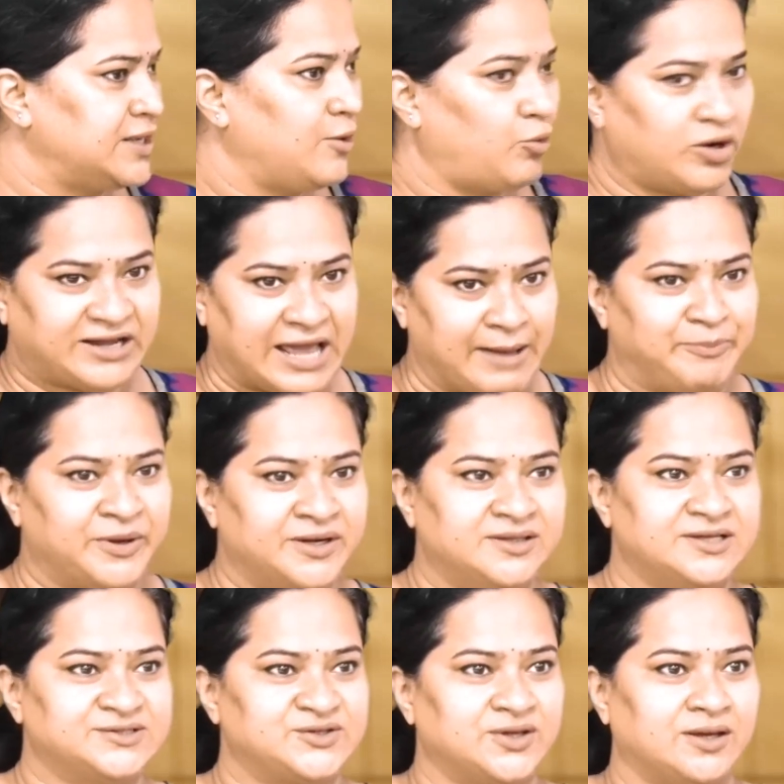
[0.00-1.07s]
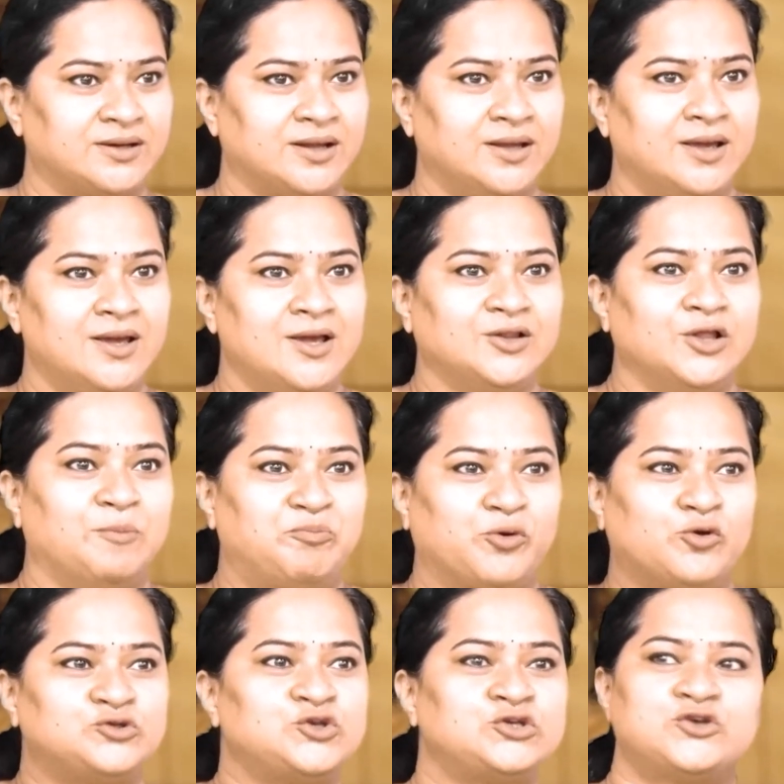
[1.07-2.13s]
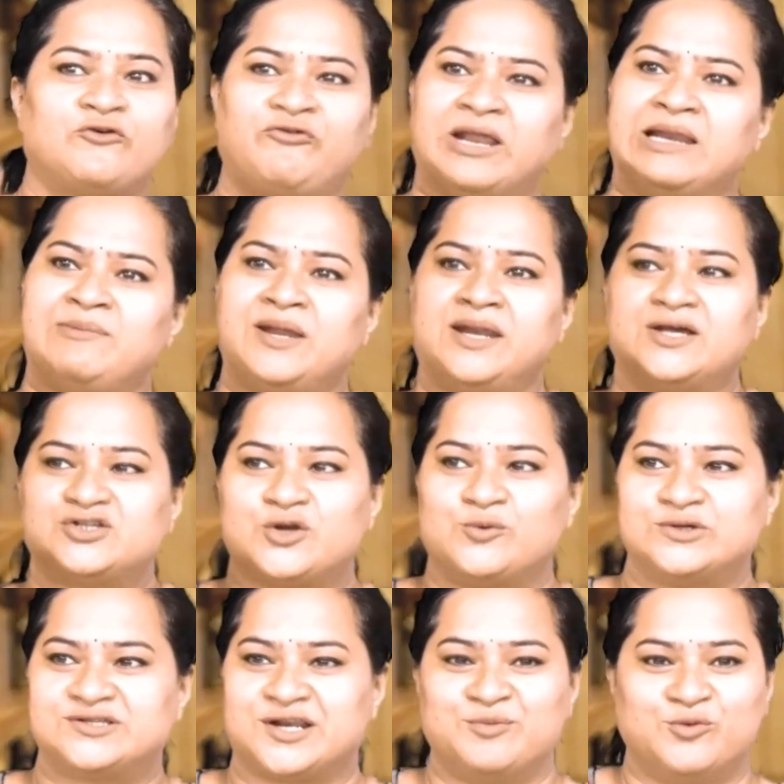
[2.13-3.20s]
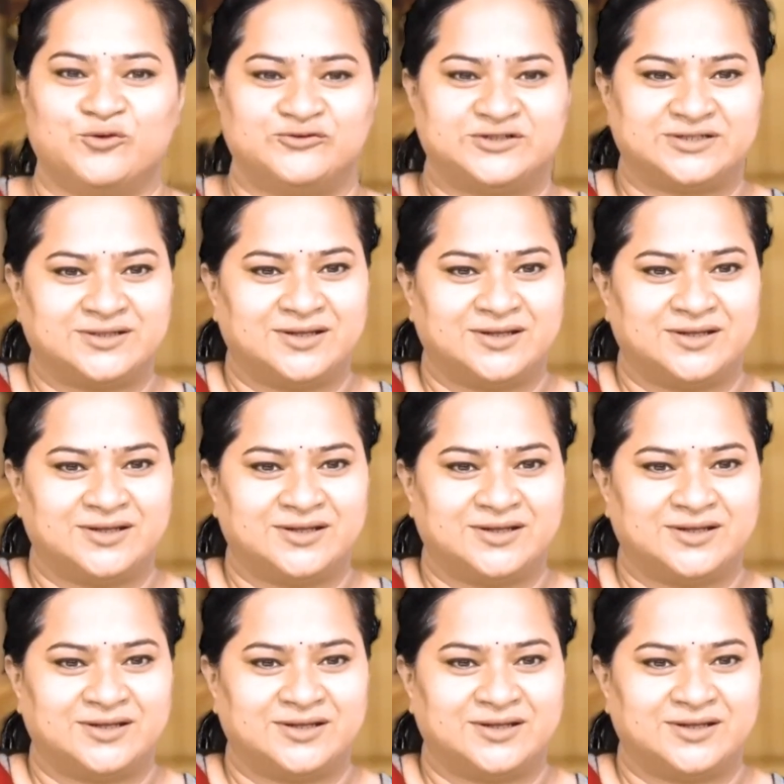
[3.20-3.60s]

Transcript: what happened this year? The process of elimination was removed.